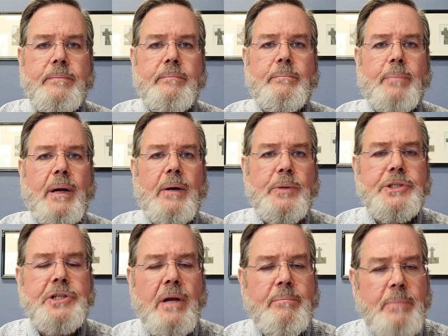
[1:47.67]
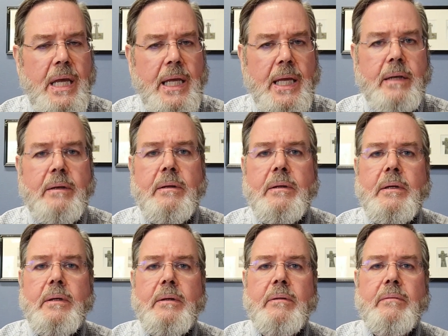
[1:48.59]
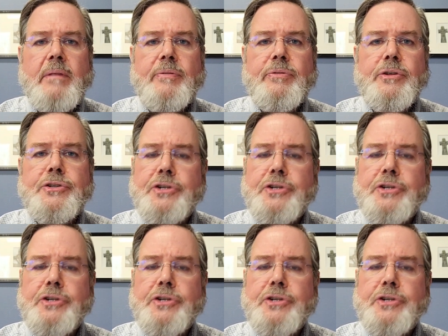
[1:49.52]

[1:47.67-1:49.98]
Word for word: by which I mean that the